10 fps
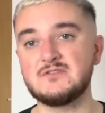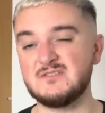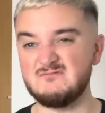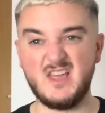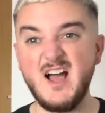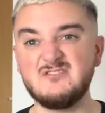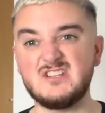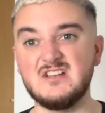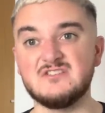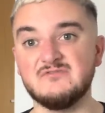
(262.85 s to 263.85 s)
So they have
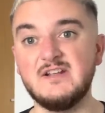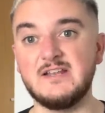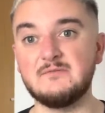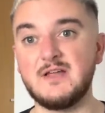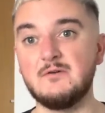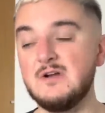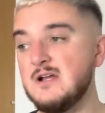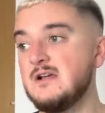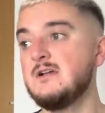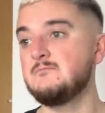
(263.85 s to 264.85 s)
changed it, really, without
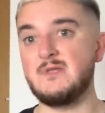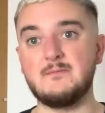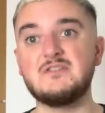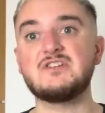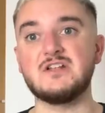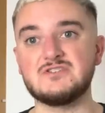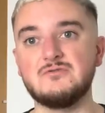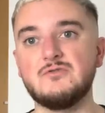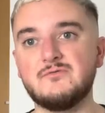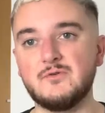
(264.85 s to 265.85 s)
maybe changing it
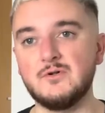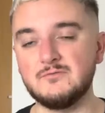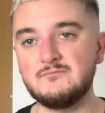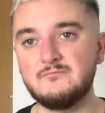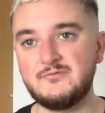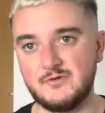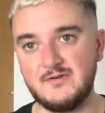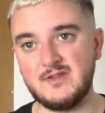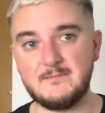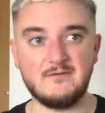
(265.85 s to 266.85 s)
overall
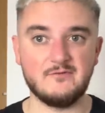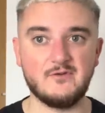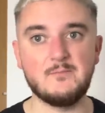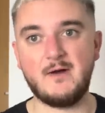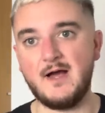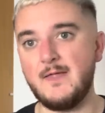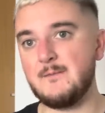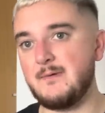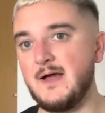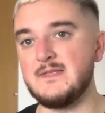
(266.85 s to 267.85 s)
forever. They might revert back to
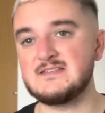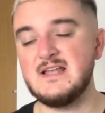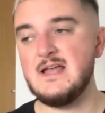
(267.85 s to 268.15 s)
that, back to this.